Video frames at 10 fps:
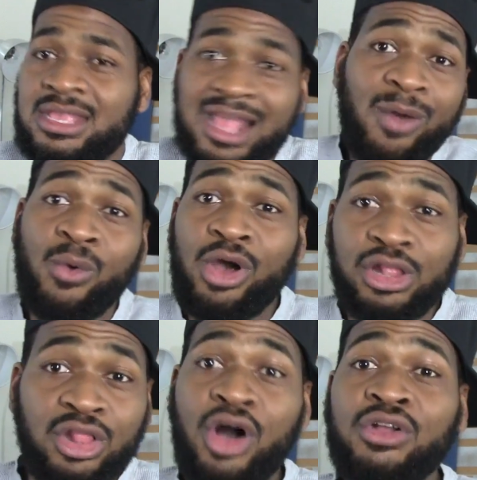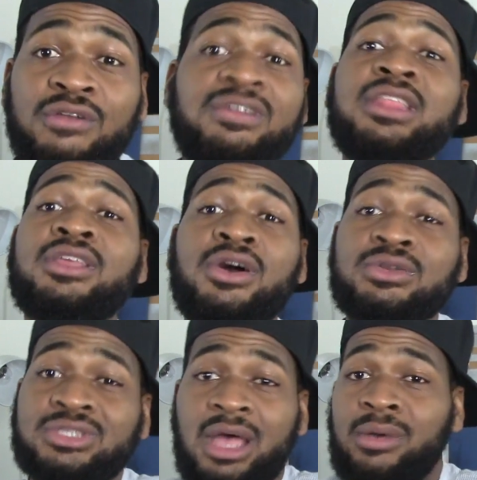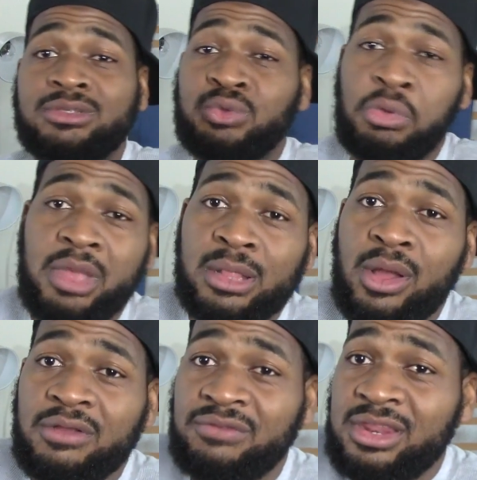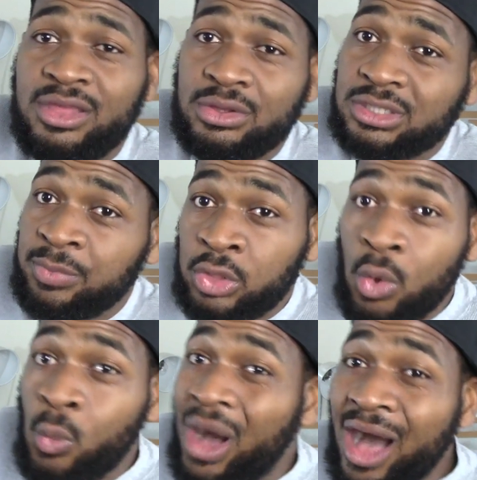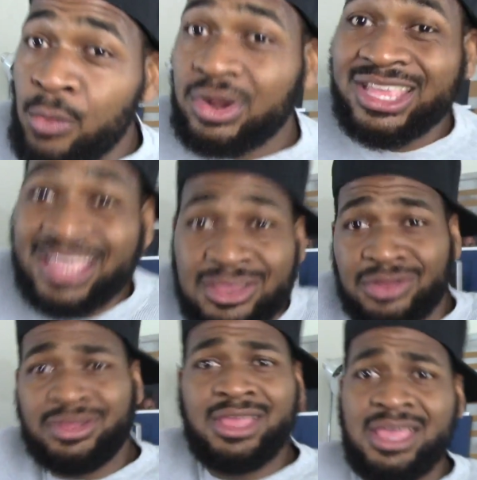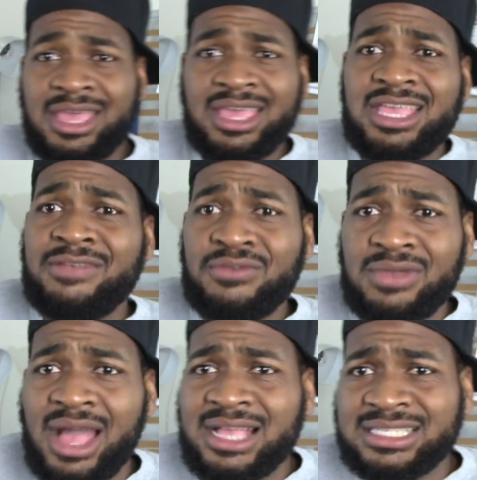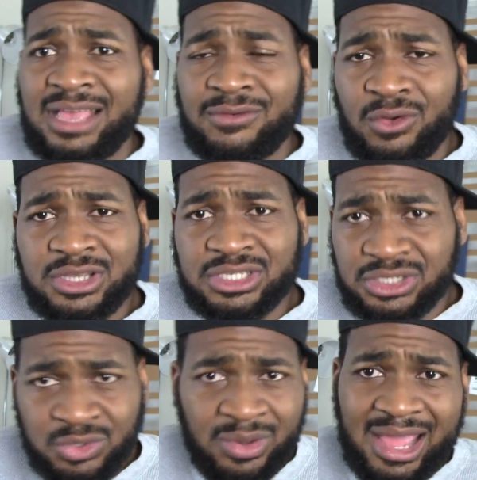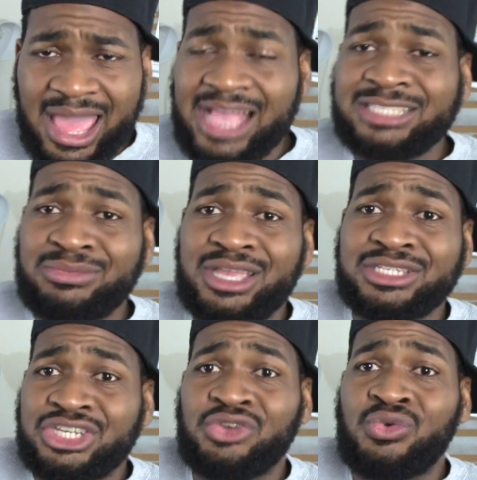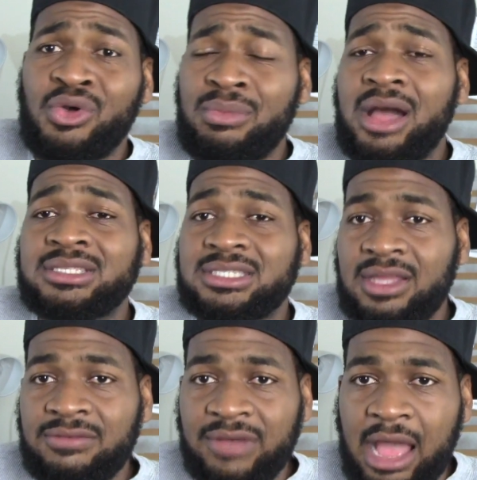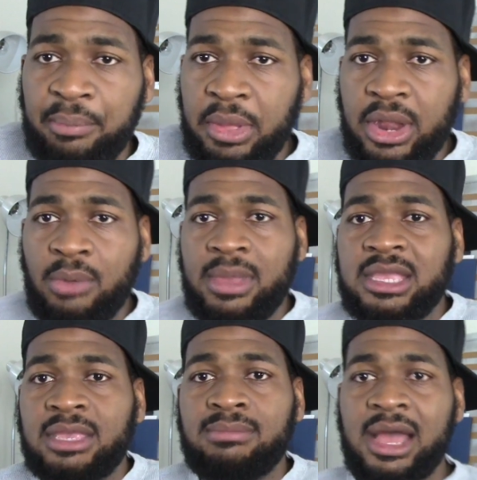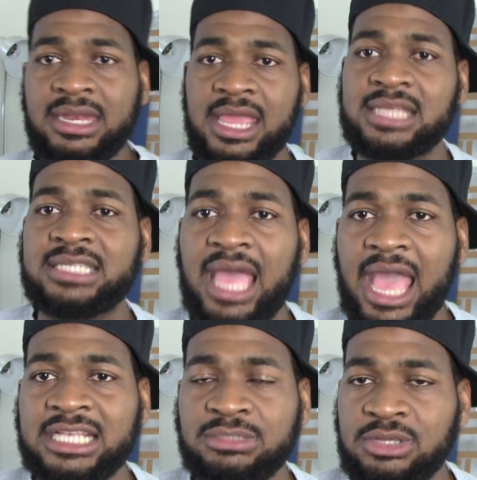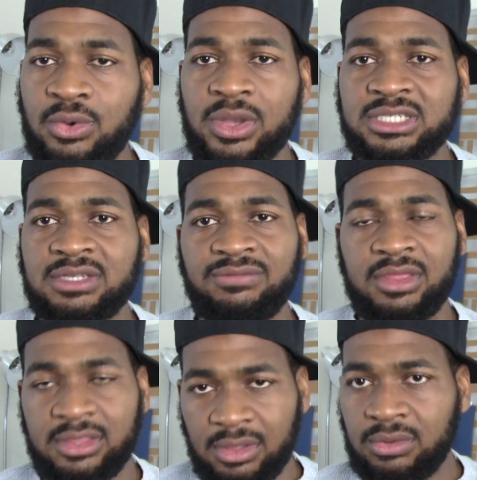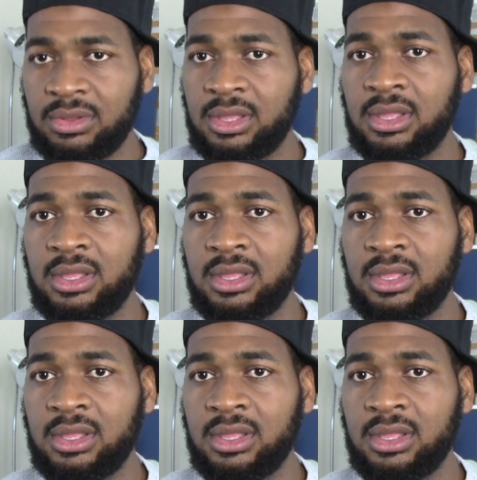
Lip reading: y'all want longer videos, so I just want to make longer videos. While we're here, if you guys have questions you want to ask me in general about stuff, I plan on making my next Ask Me Questions video,